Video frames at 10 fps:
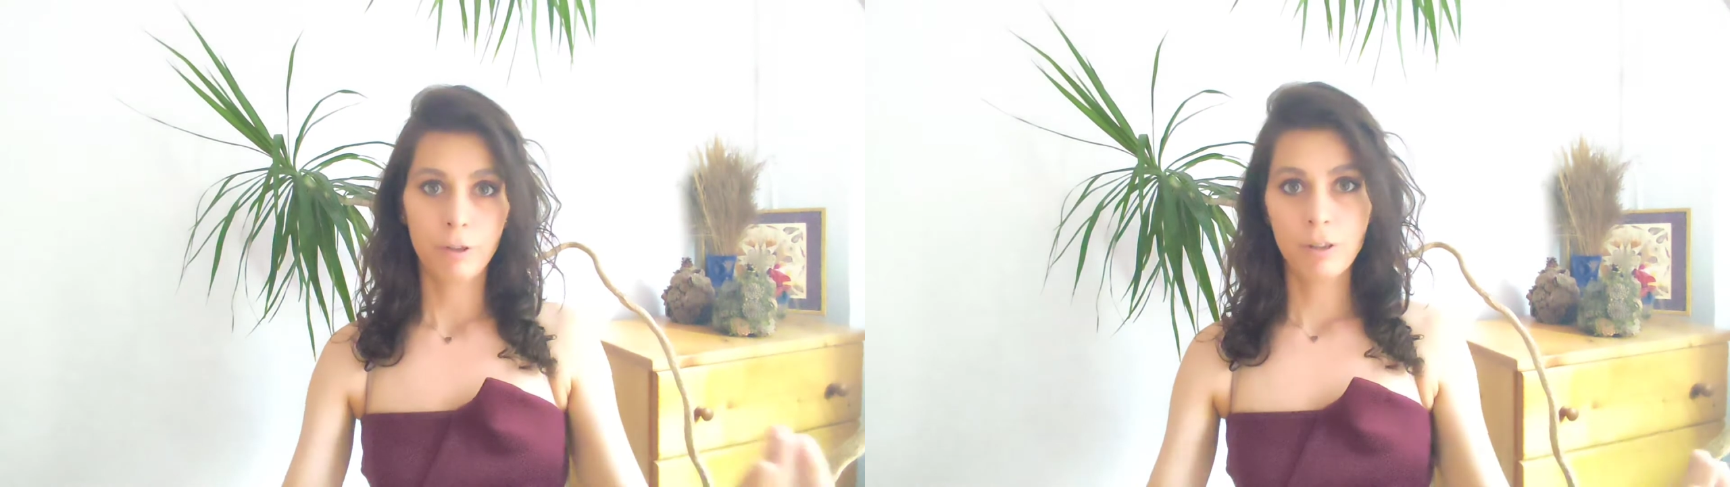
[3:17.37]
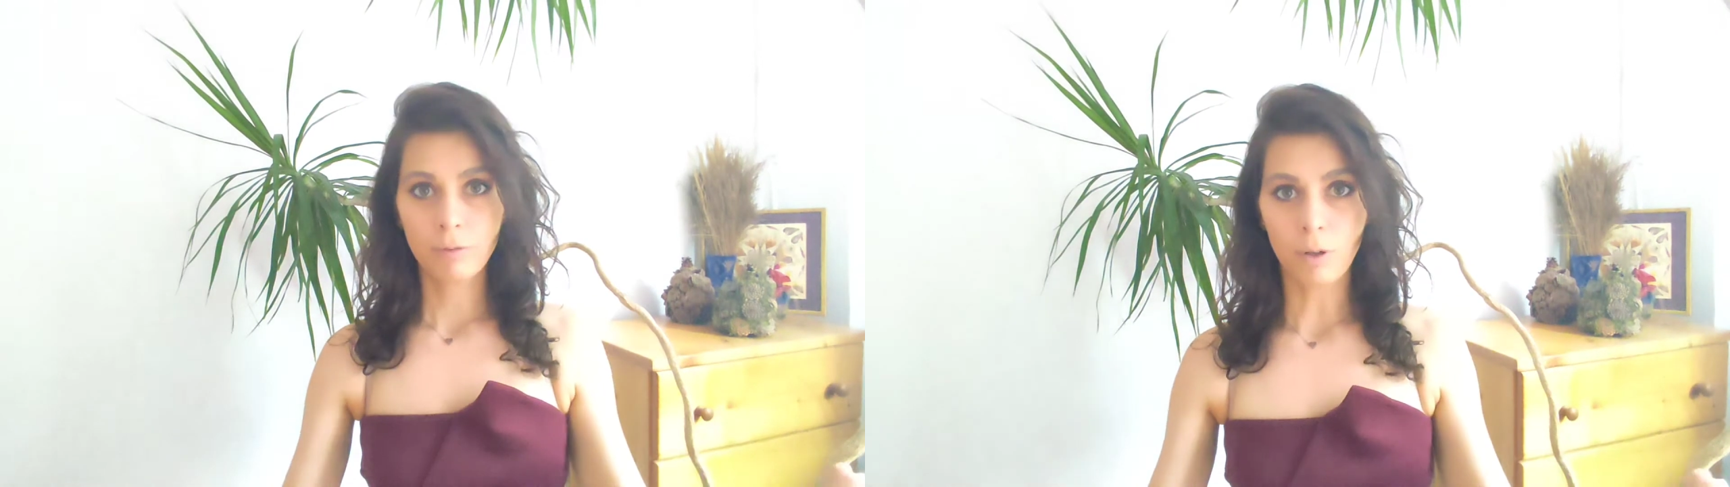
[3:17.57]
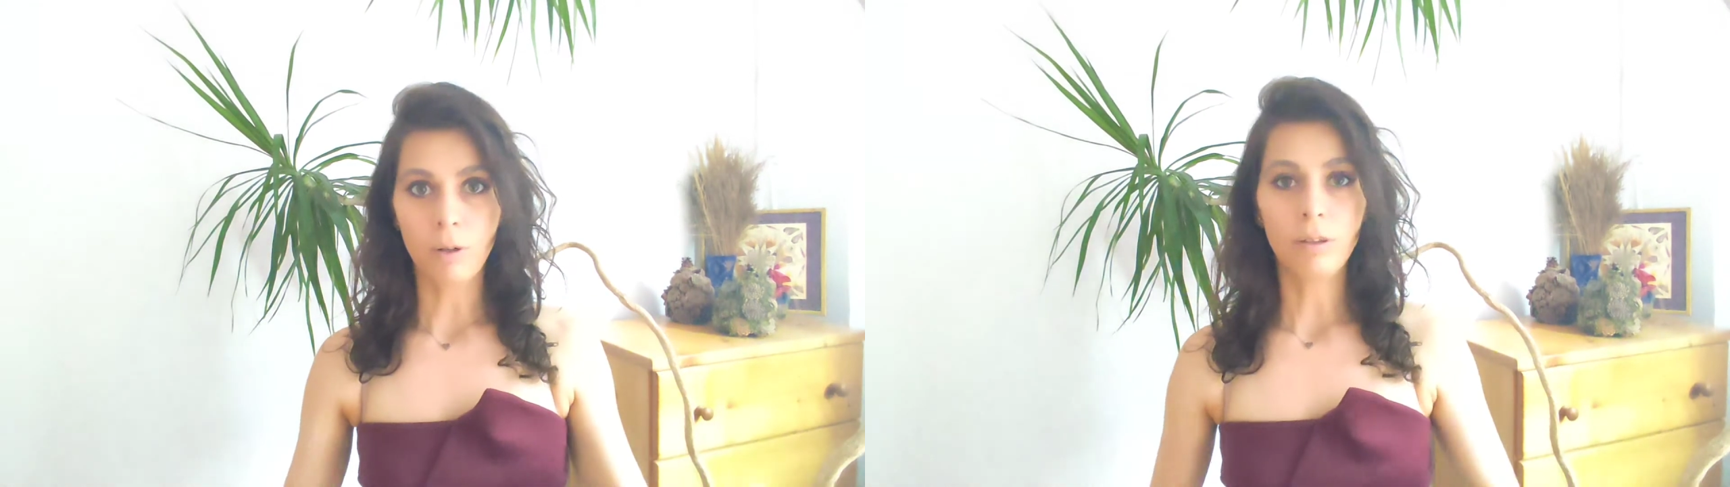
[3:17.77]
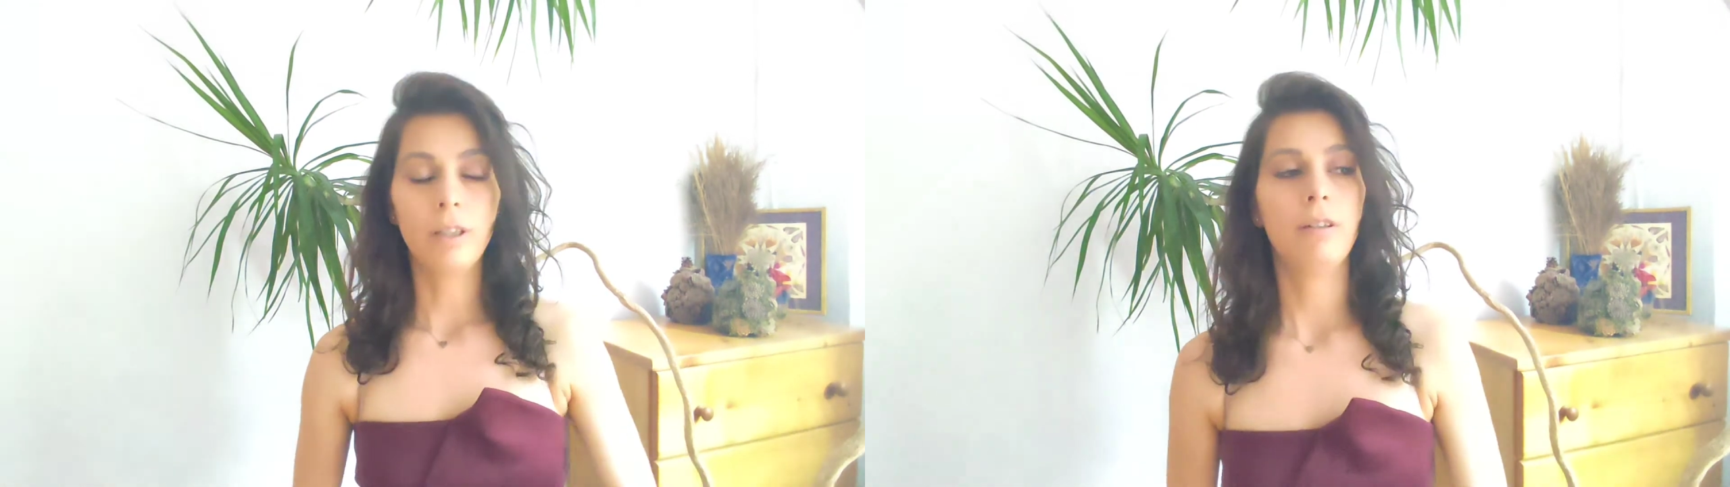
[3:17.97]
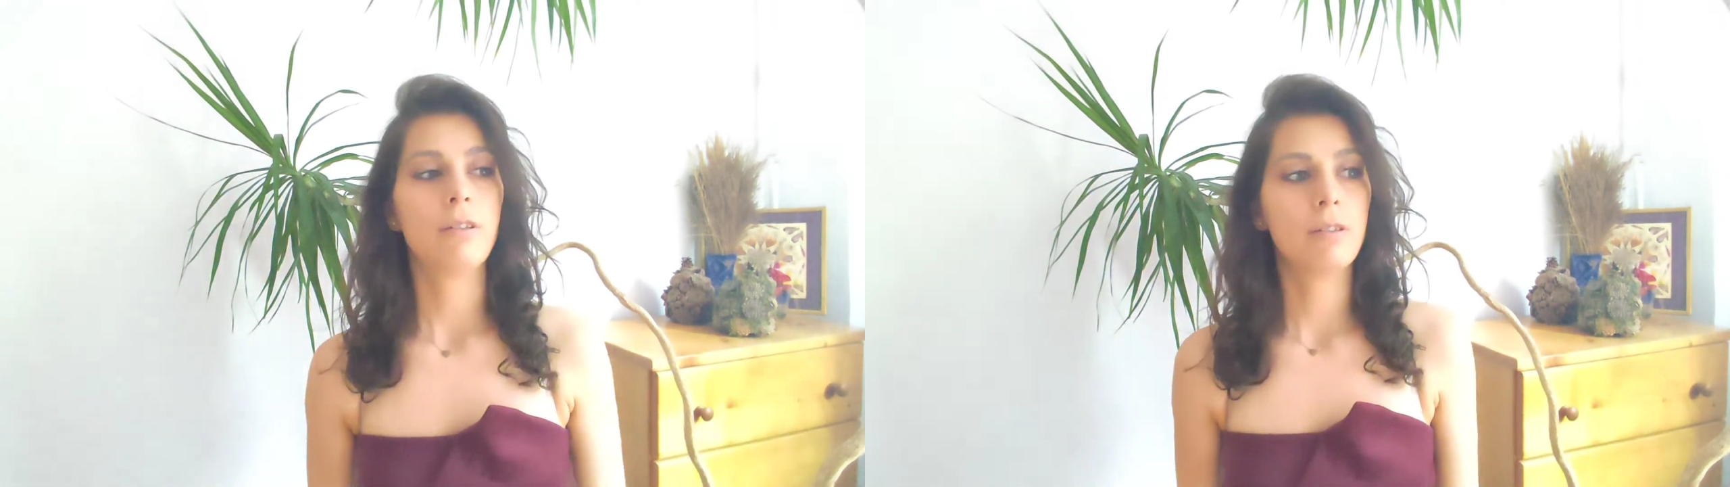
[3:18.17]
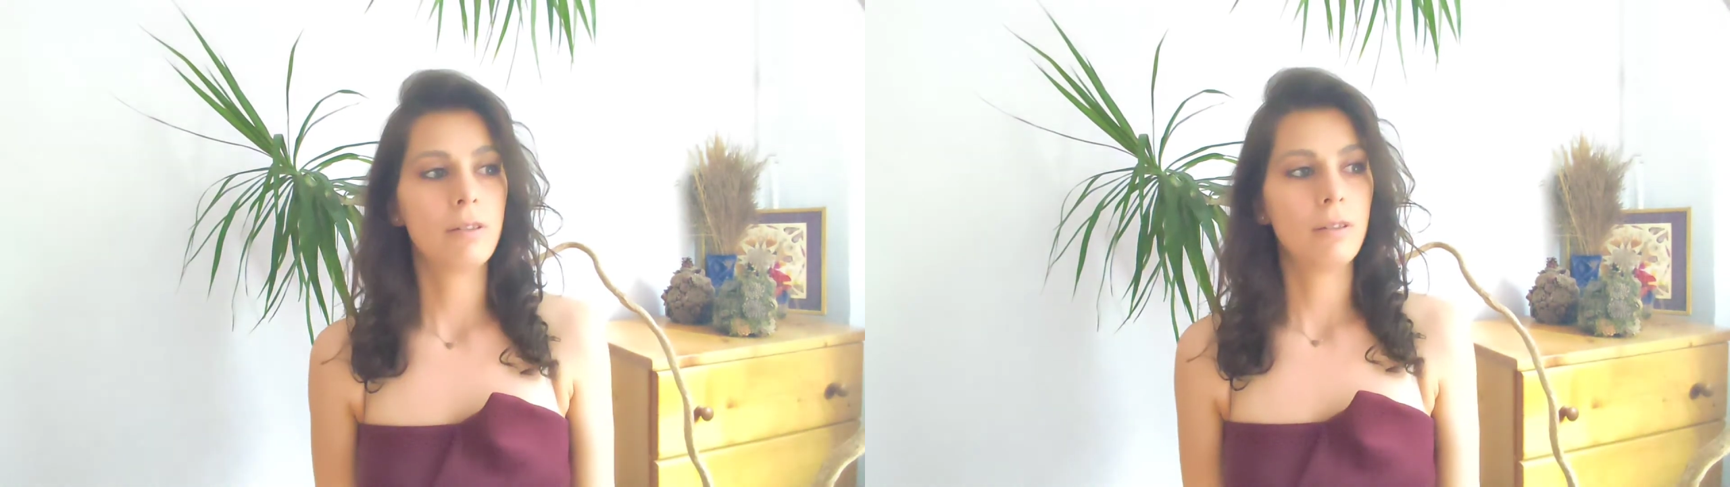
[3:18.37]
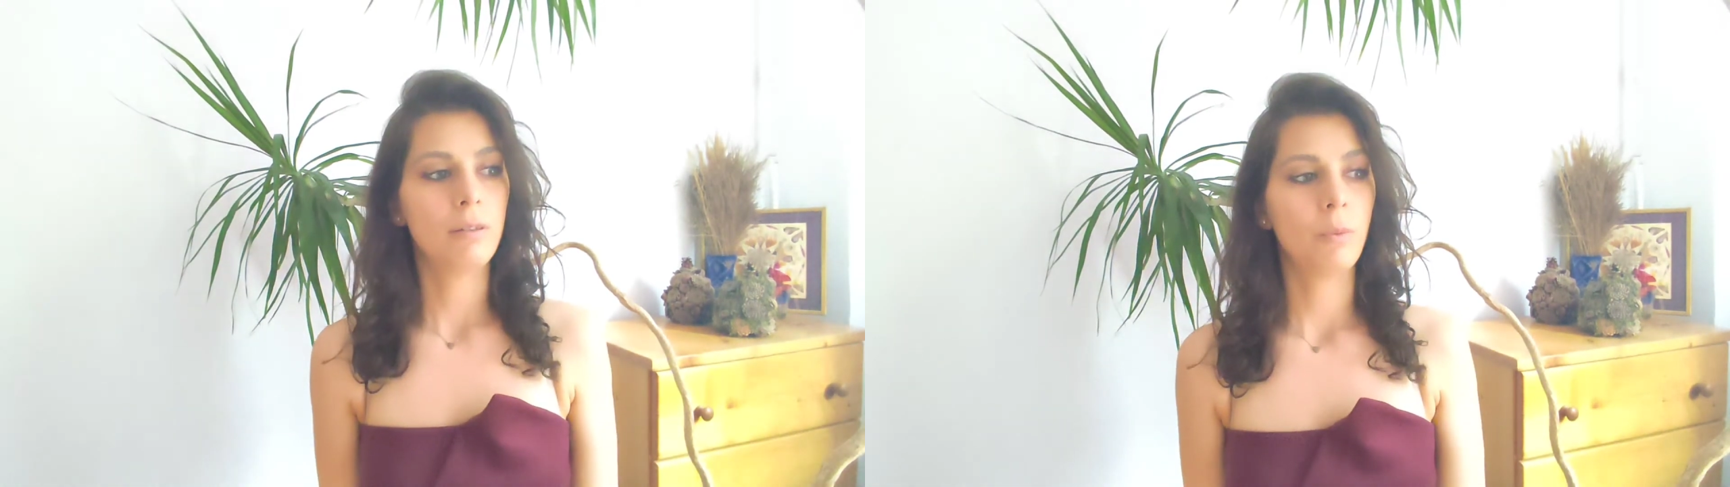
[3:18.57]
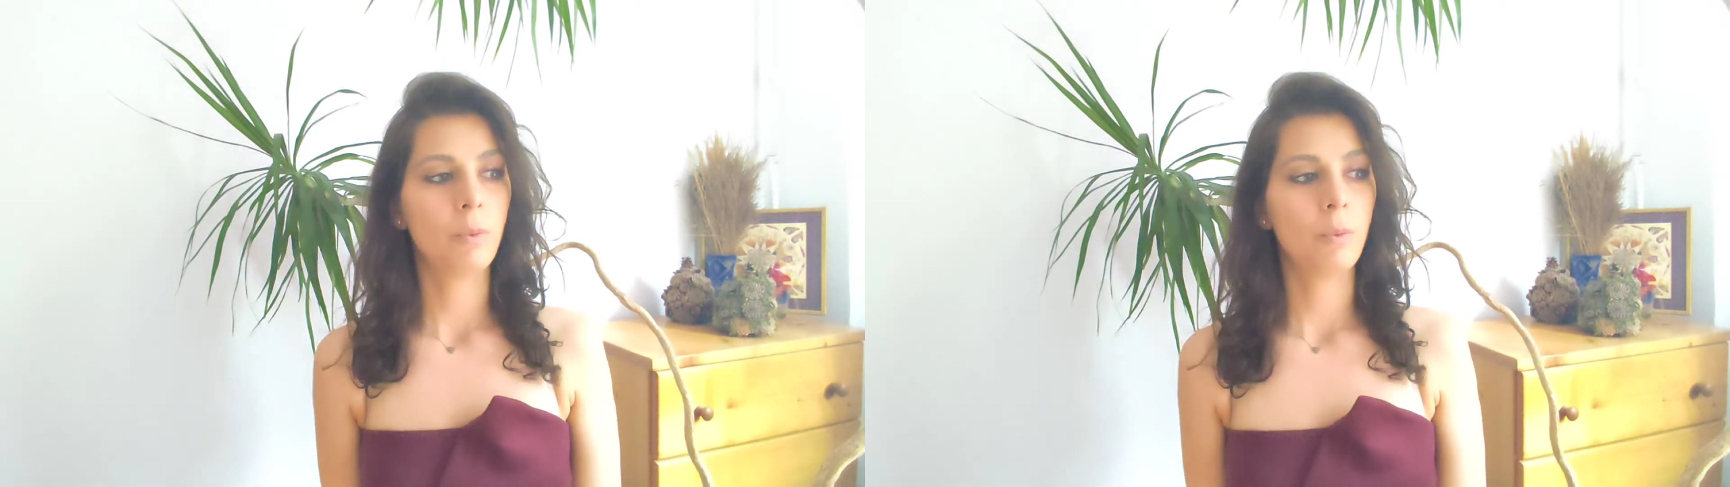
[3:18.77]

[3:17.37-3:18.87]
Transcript: First of all, here's